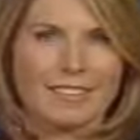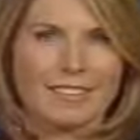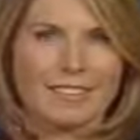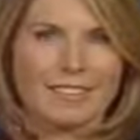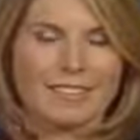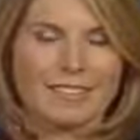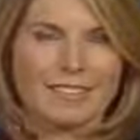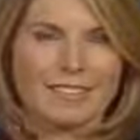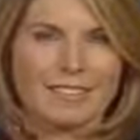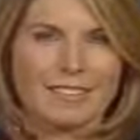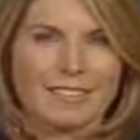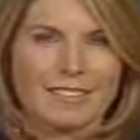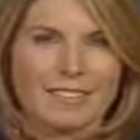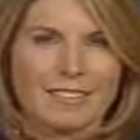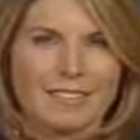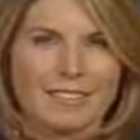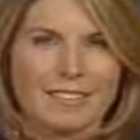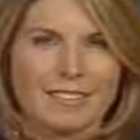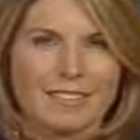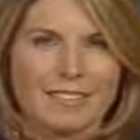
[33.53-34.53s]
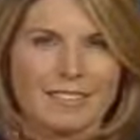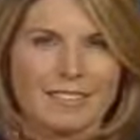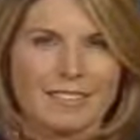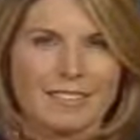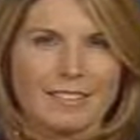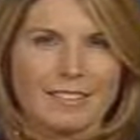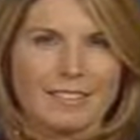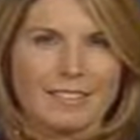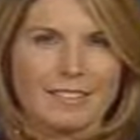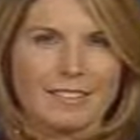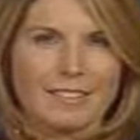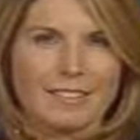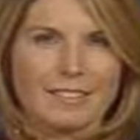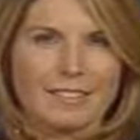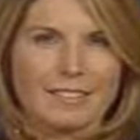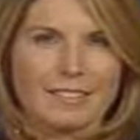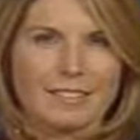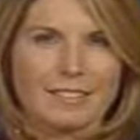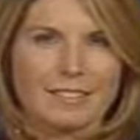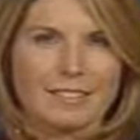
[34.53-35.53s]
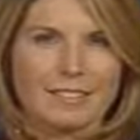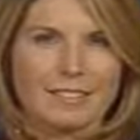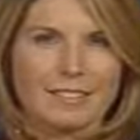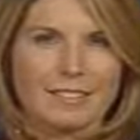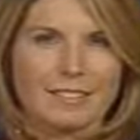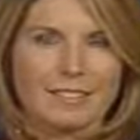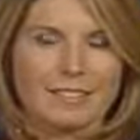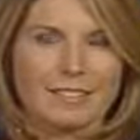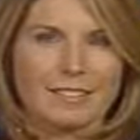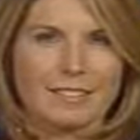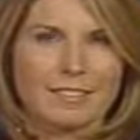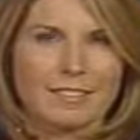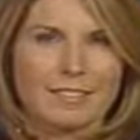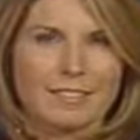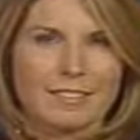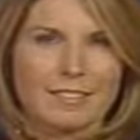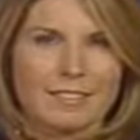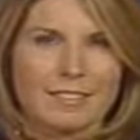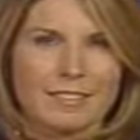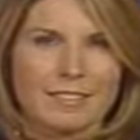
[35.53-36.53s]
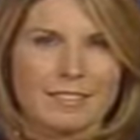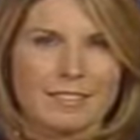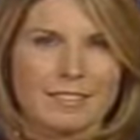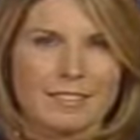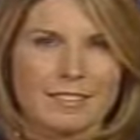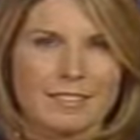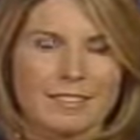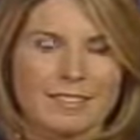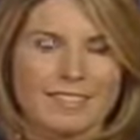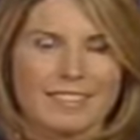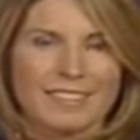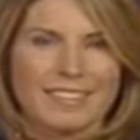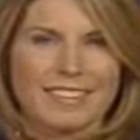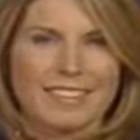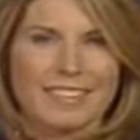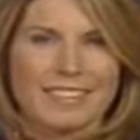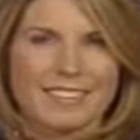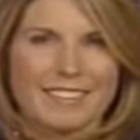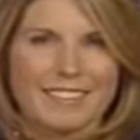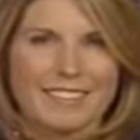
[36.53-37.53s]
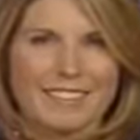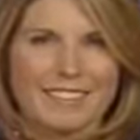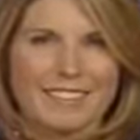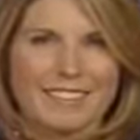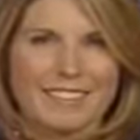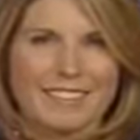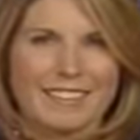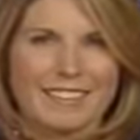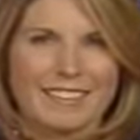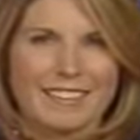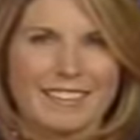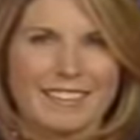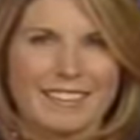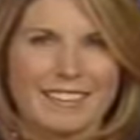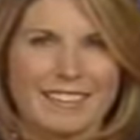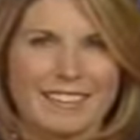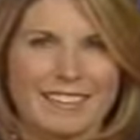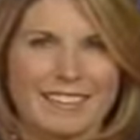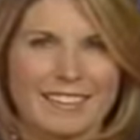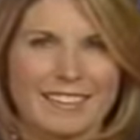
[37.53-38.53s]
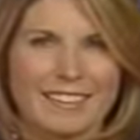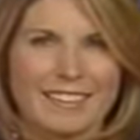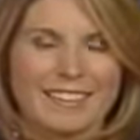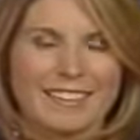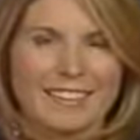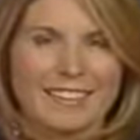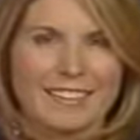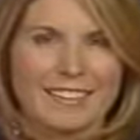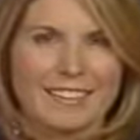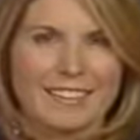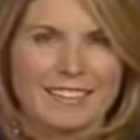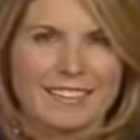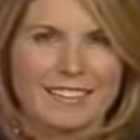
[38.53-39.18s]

[no speech]